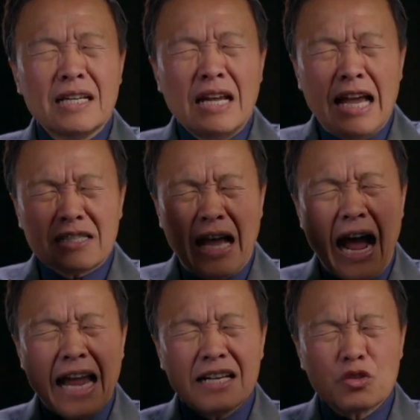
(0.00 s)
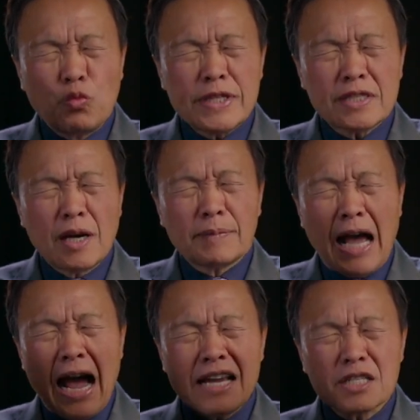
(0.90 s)
has the highest wisdom,
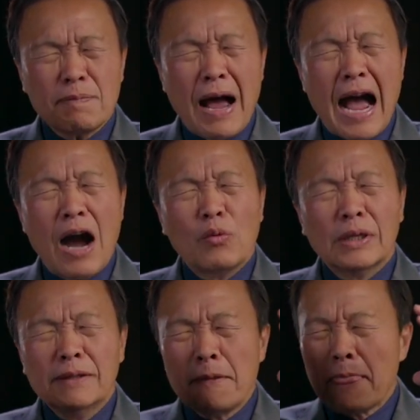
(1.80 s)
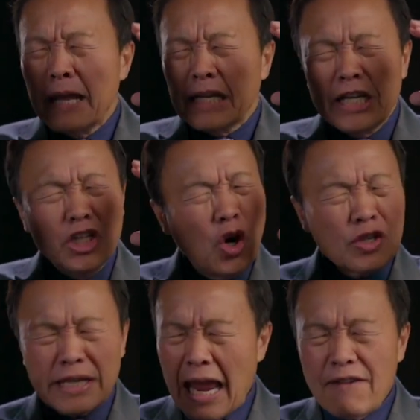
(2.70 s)
the highest power. He
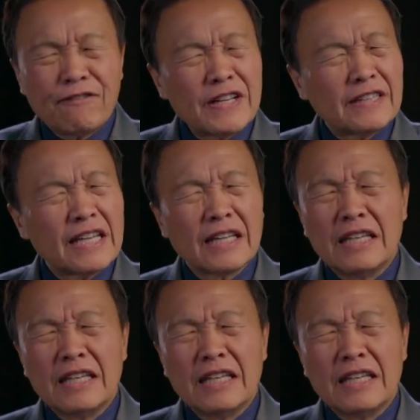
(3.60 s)
knows everything.